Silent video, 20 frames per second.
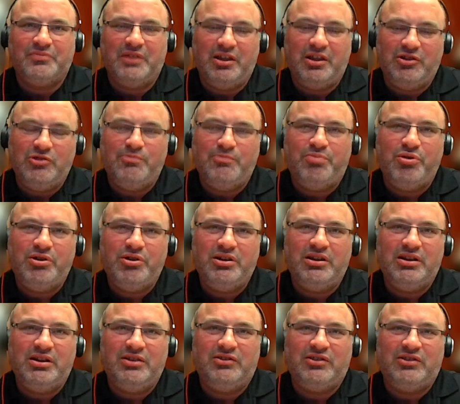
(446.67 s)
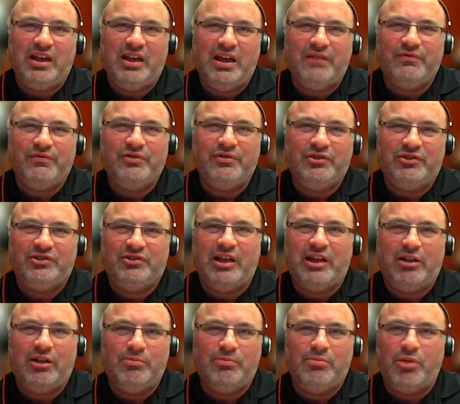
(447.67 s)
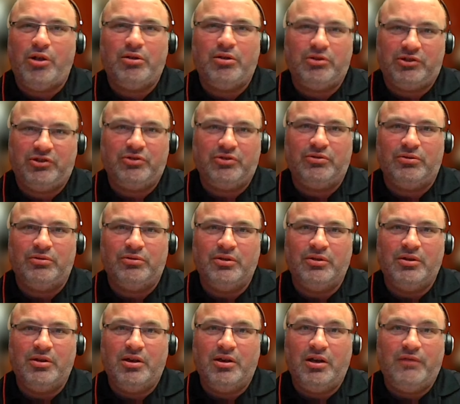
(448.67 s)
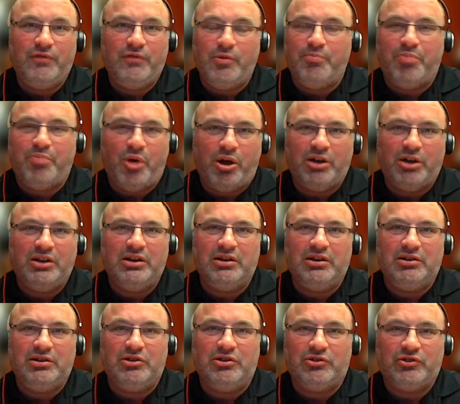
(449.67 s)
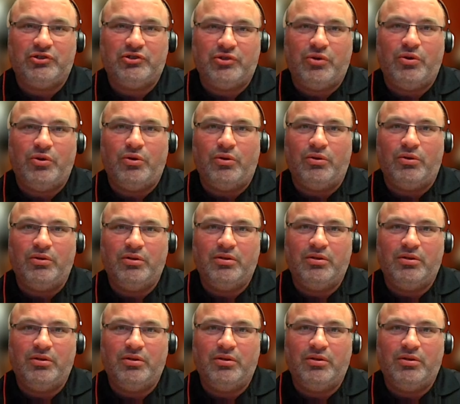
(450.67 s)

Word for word: and you put it into every cell and molecule of your body and your soul.